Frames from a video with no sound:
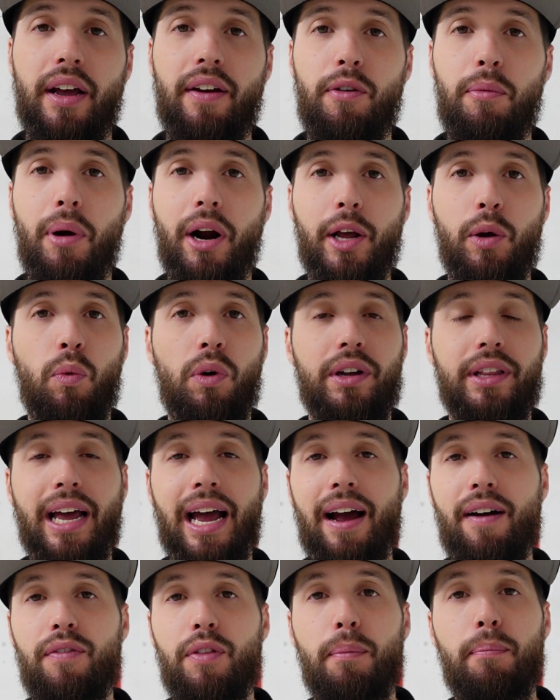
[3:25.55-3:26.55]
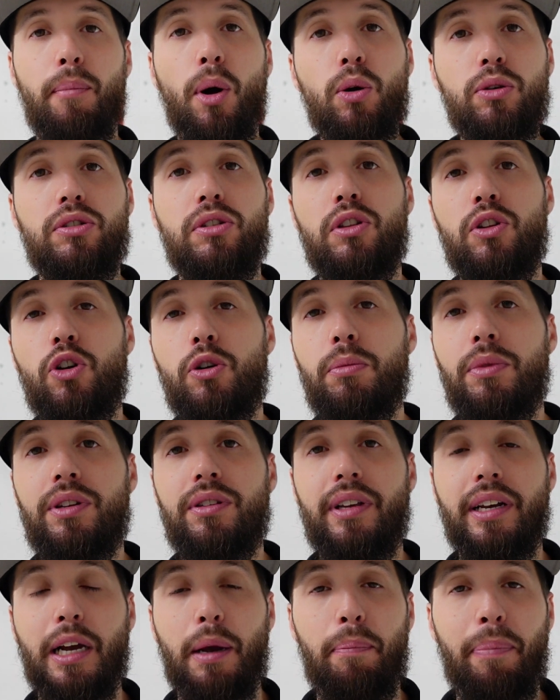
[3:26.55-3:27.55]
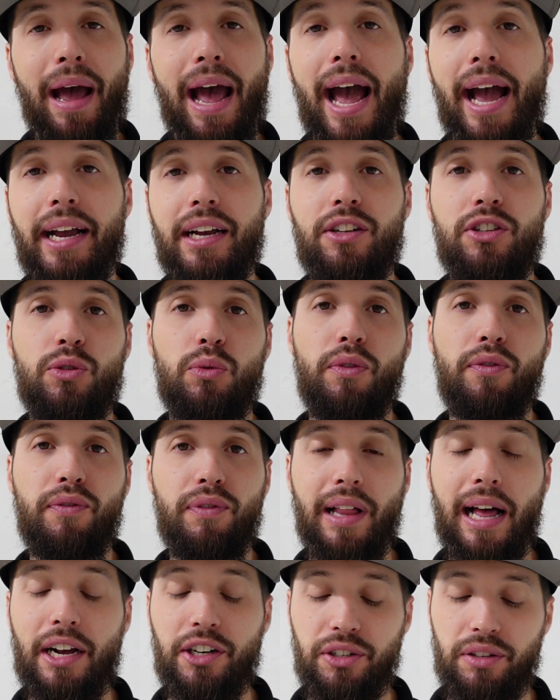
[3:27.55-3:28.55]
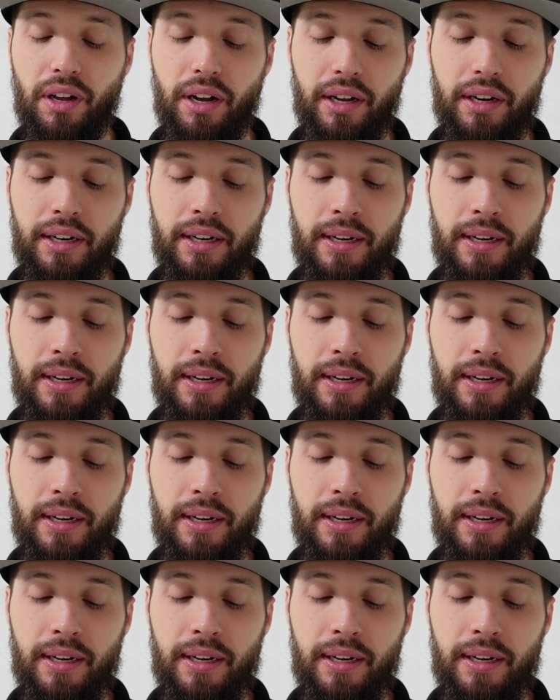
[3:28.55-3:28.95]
Everybody wanted to have the most lumens they could pack into a flashlight.